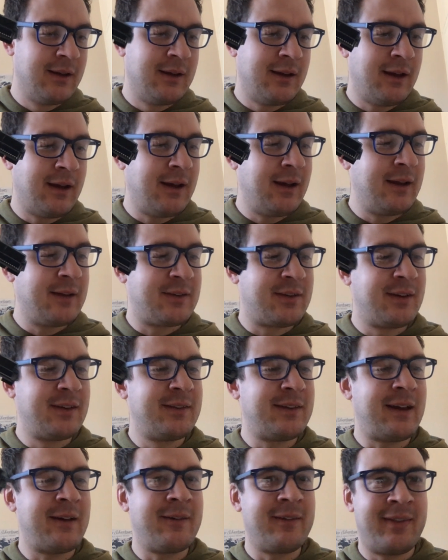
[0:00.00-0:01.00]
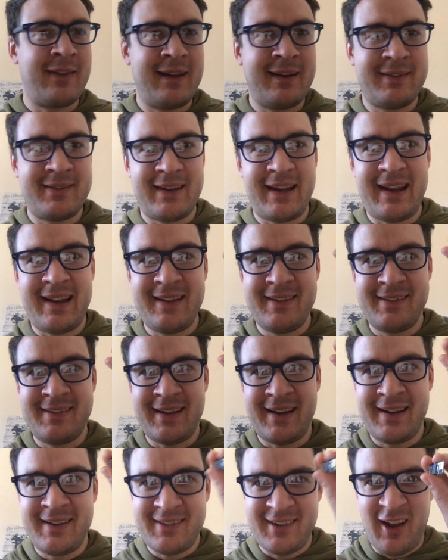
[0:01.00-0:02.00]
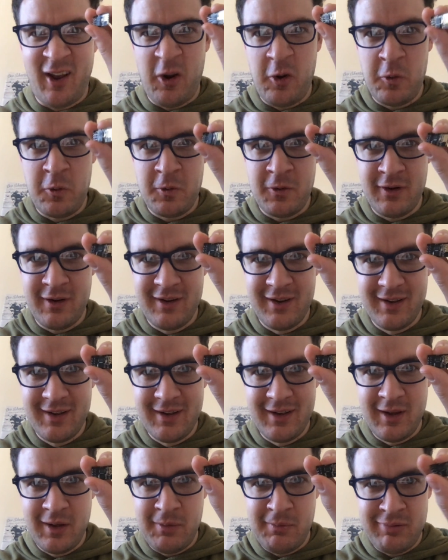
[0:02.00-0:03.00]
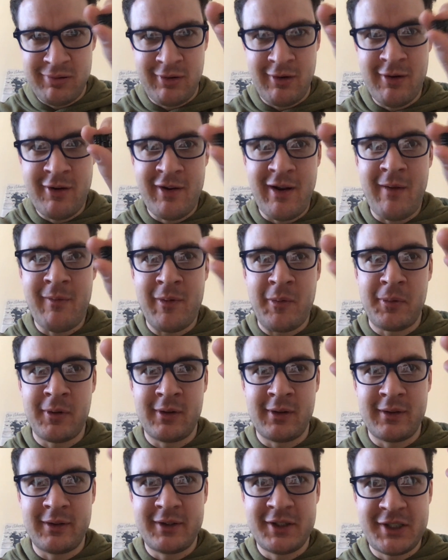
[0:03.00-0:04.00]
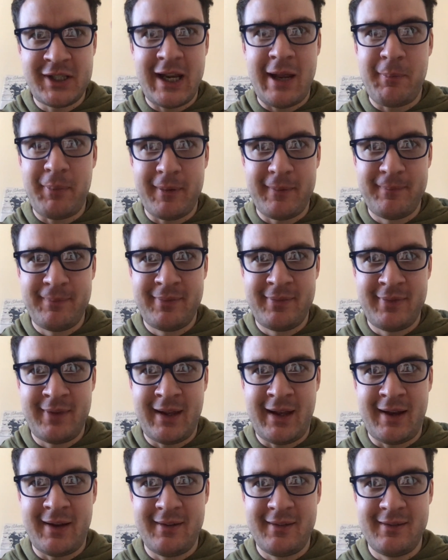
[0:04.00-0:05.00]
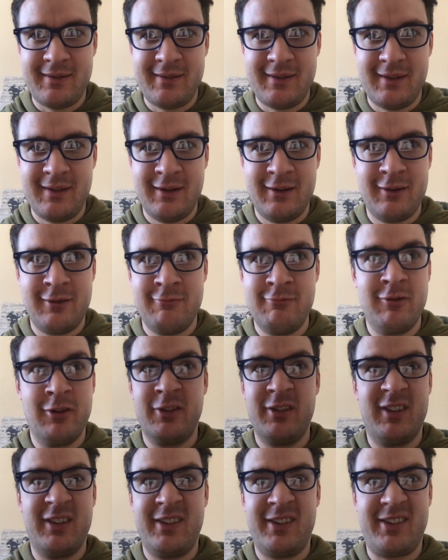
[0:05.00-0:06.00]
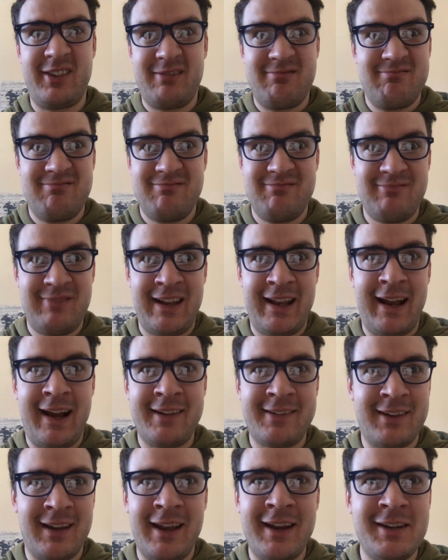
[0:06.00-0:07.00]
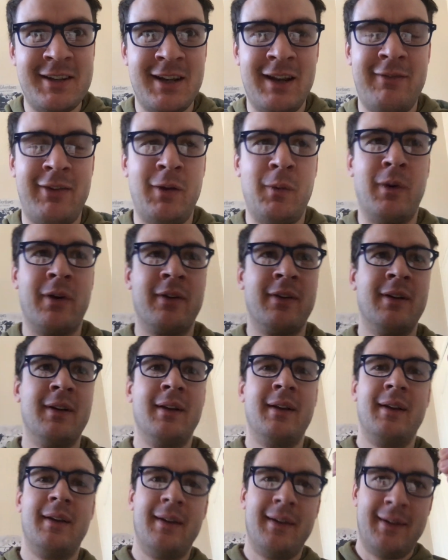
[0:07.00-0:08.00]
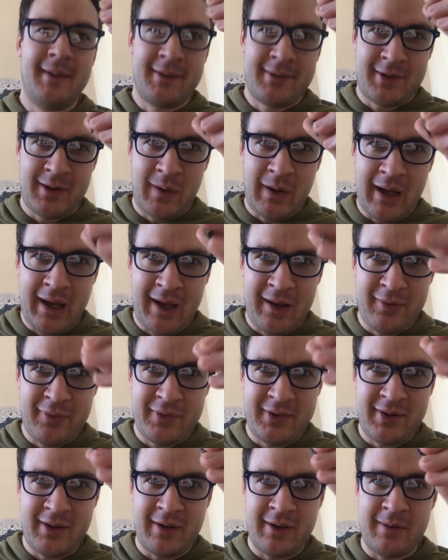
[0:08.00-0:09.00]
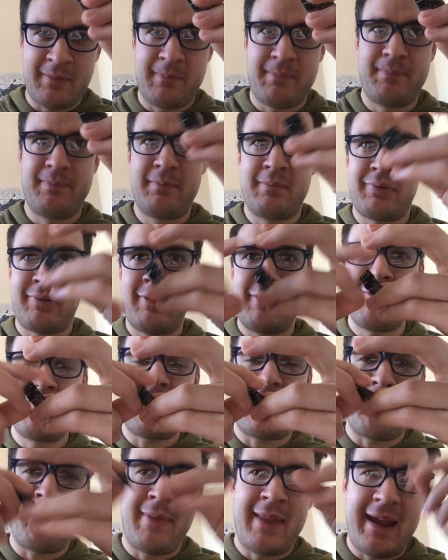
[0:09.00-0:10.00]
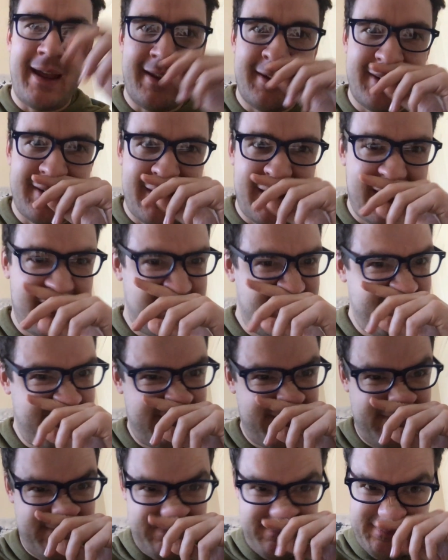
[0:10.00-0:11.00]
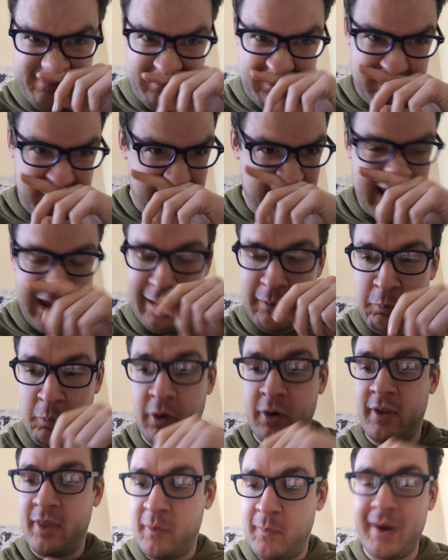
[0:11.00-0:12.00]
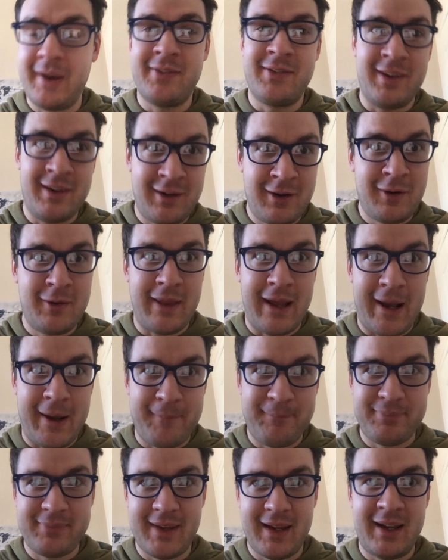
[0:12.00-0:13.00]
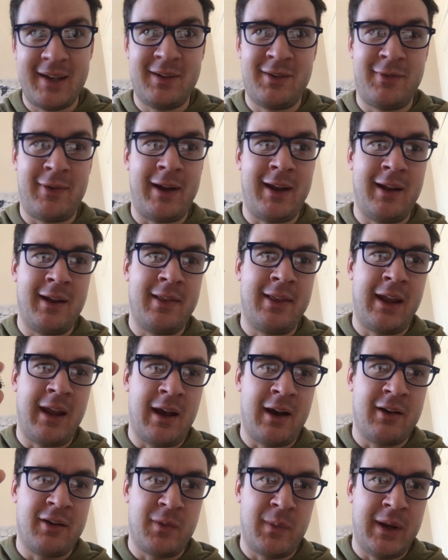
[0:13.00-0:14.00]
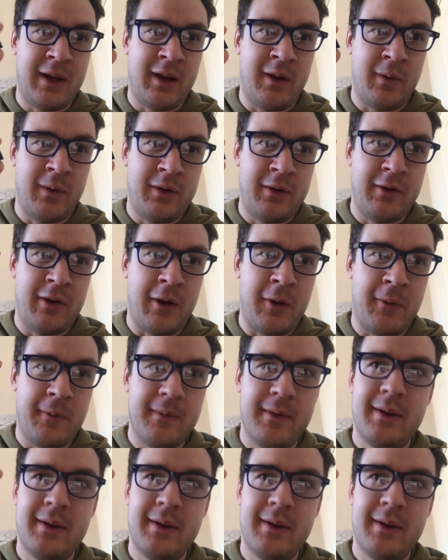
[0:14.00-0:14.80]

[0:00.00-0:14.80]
It turns out this is its own programmable chip that runs in isolation if you want. So you have to program this, and one of the ways to do that is via the Arduino Uno.